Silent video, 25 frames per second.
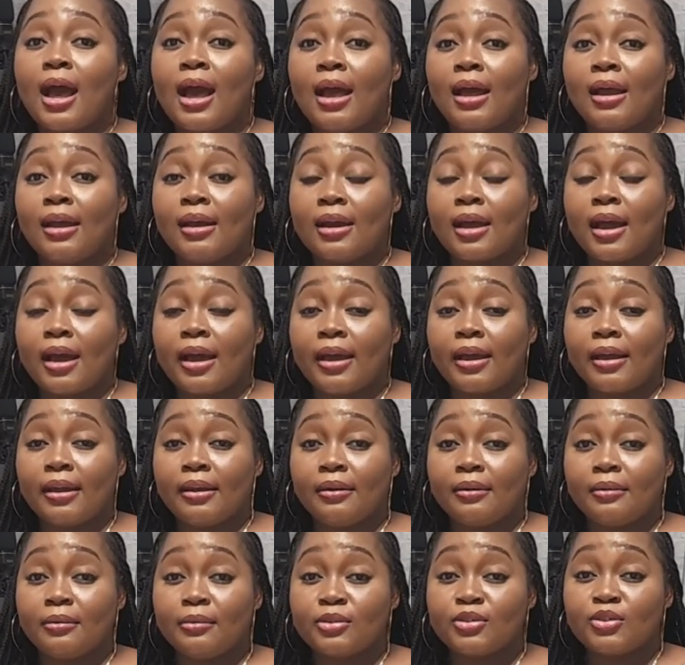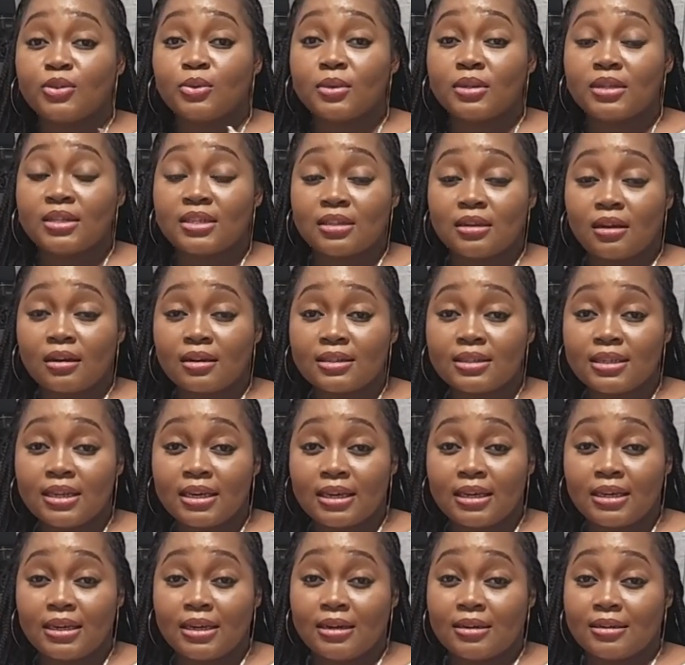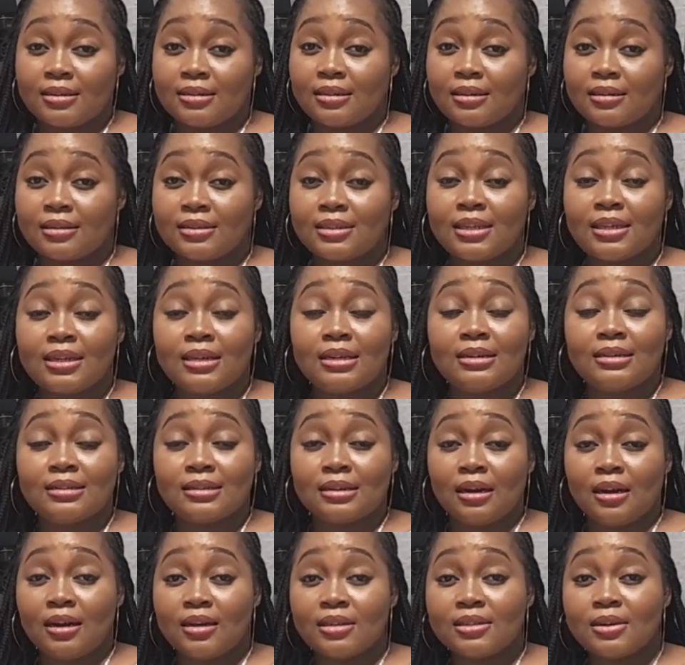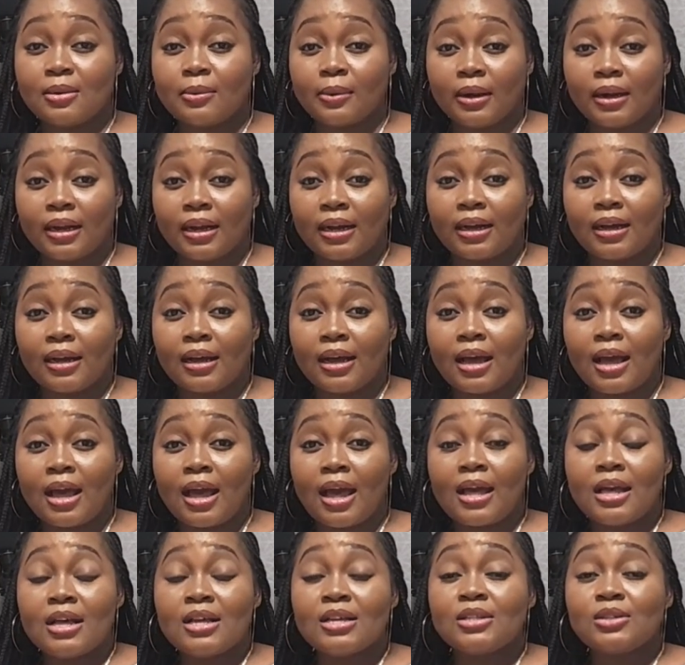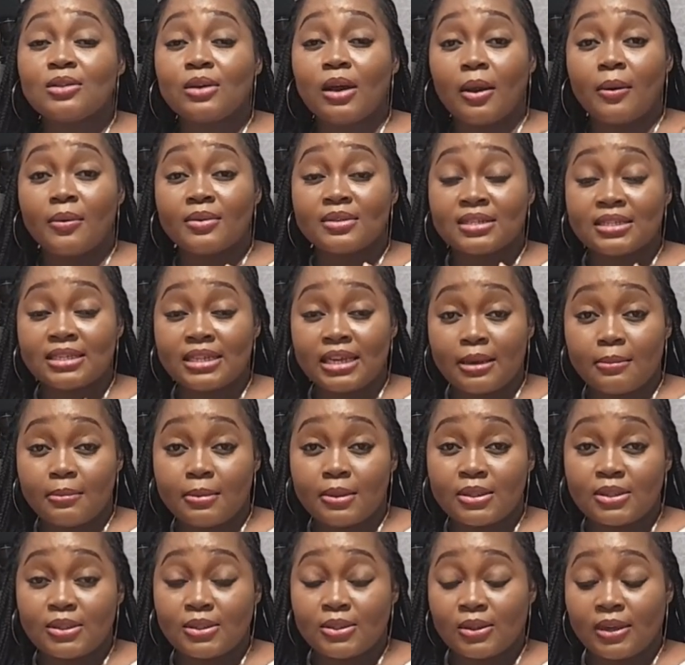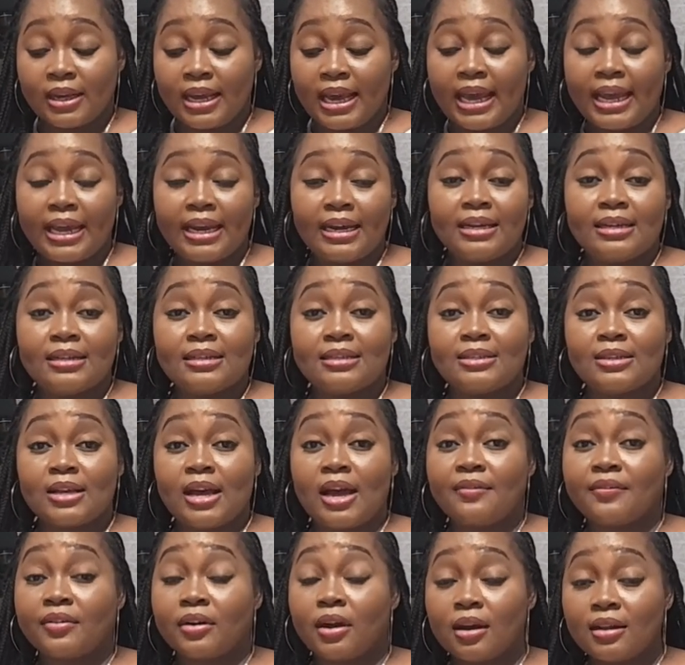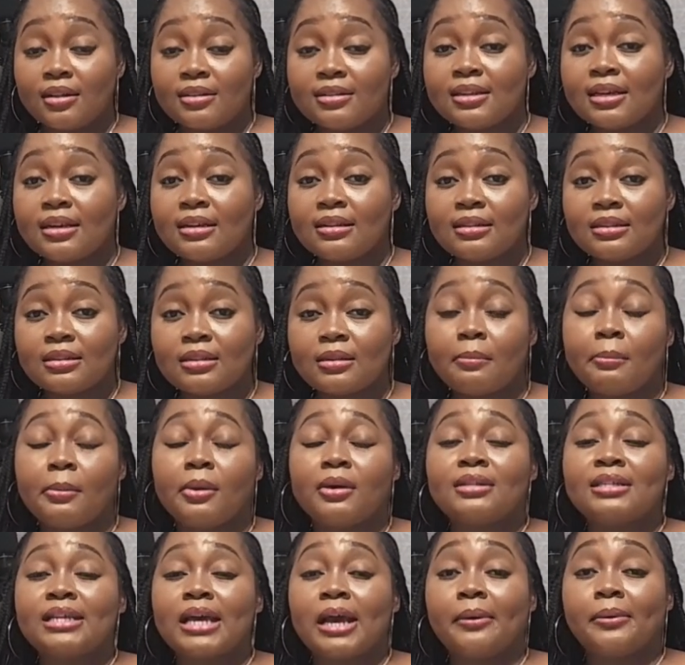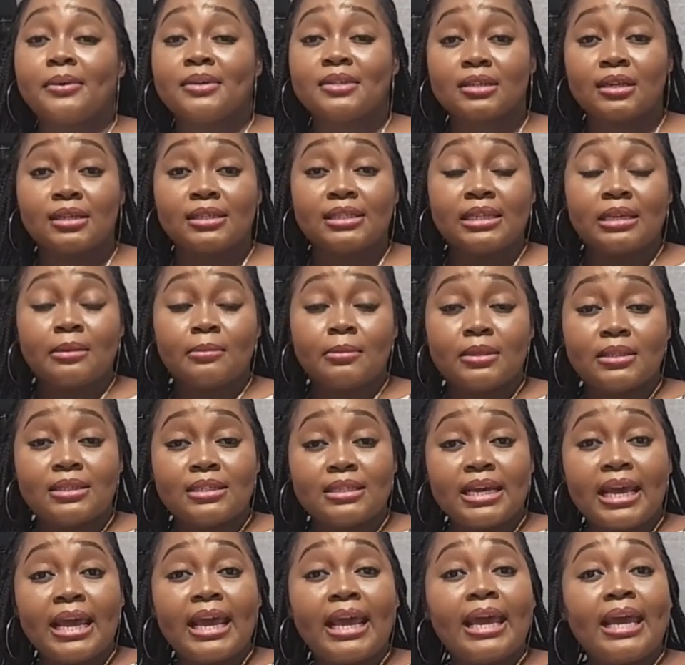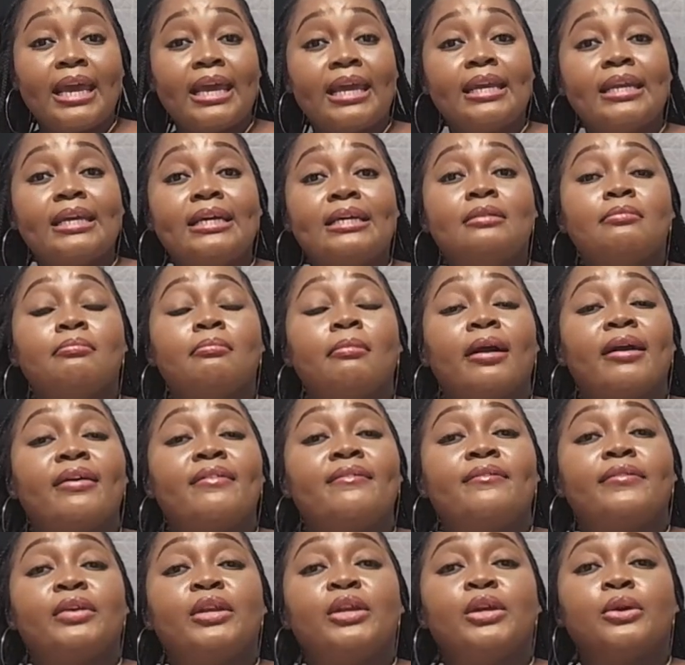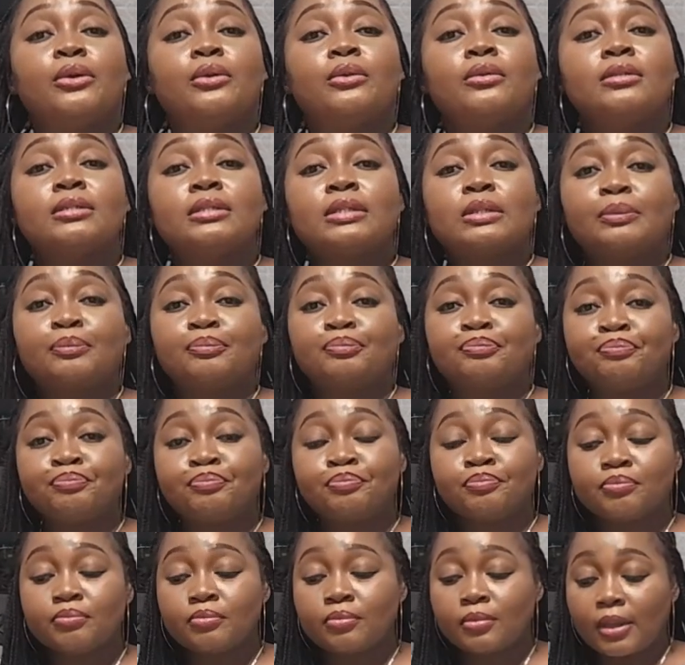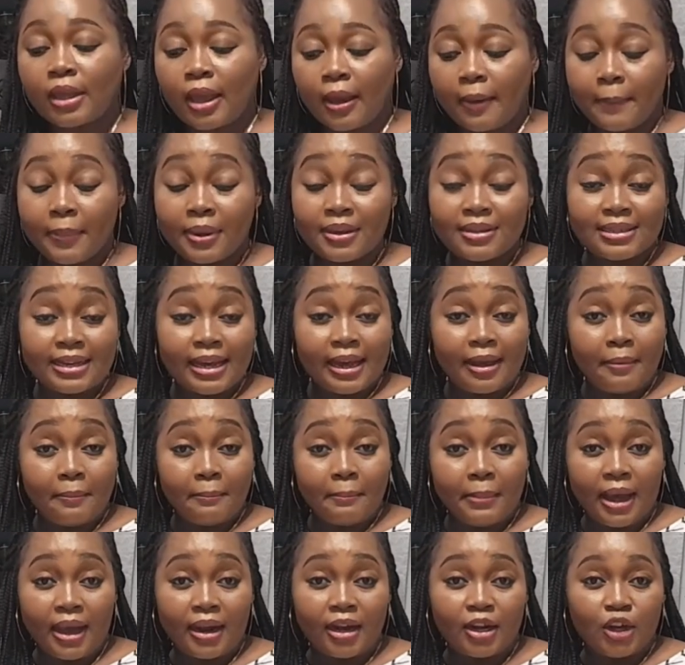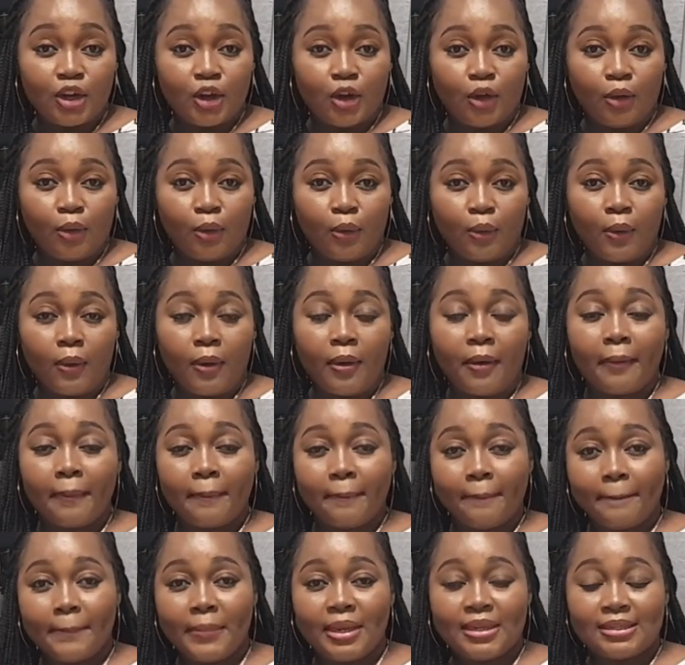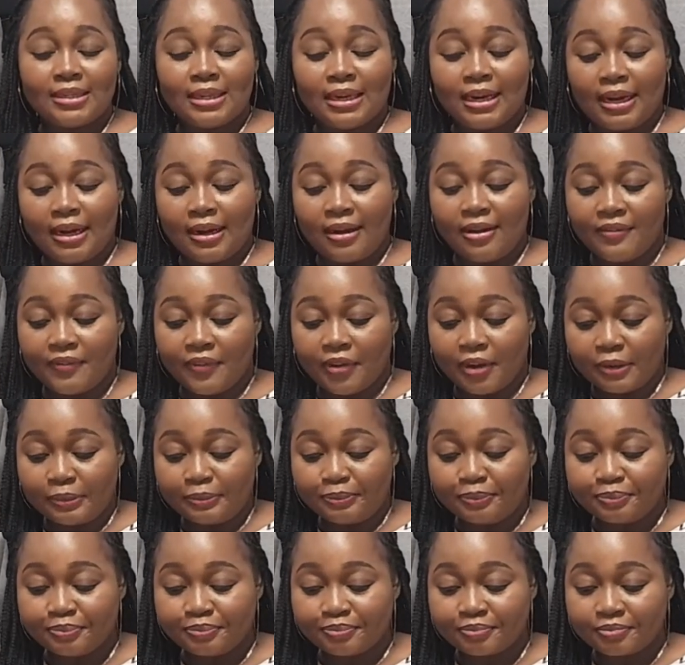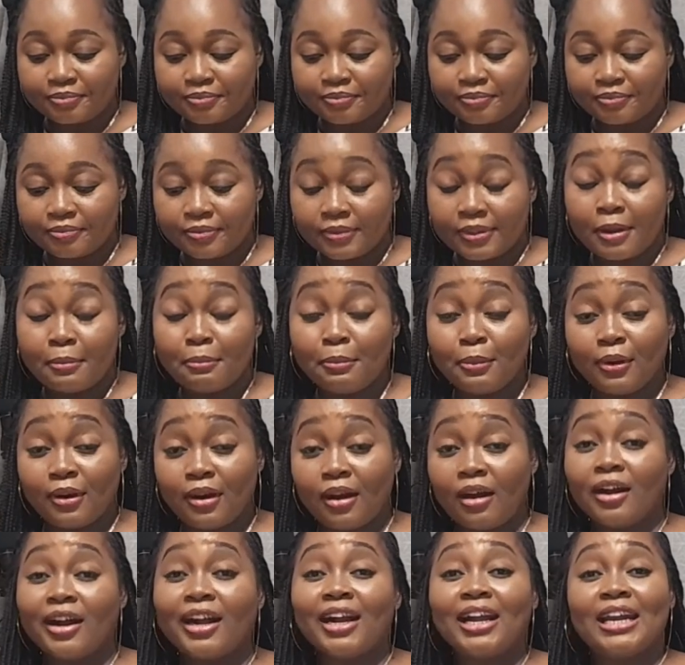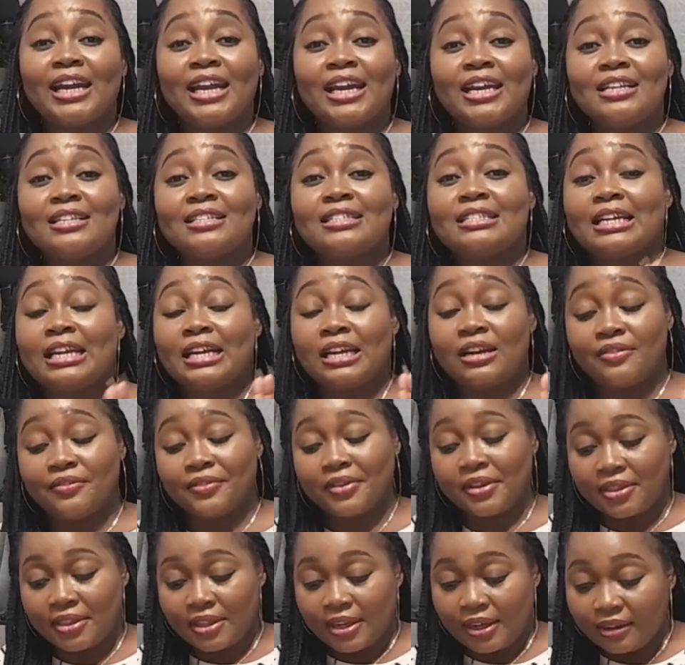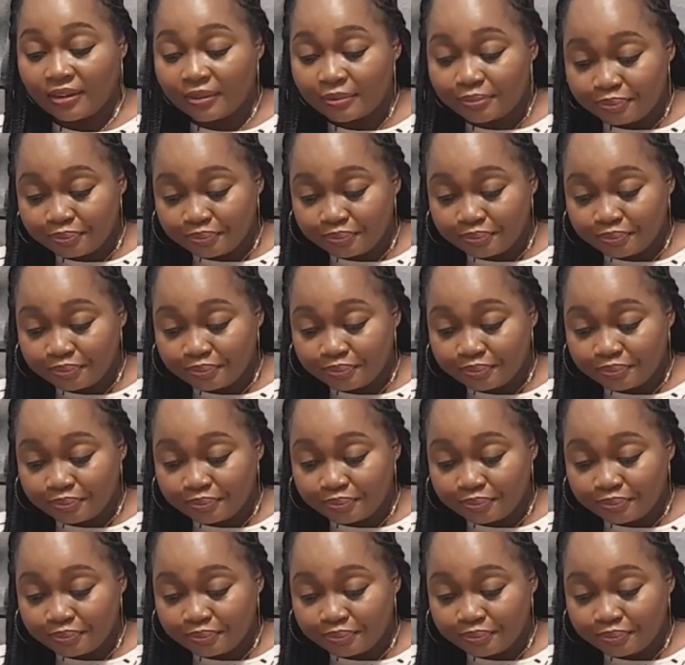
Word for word: and i was doing stock taking and stock taking is a lot of work so i wasn't able to edit so i have content but i was not able to edit my videos but i'm back now better than ever more organized and everything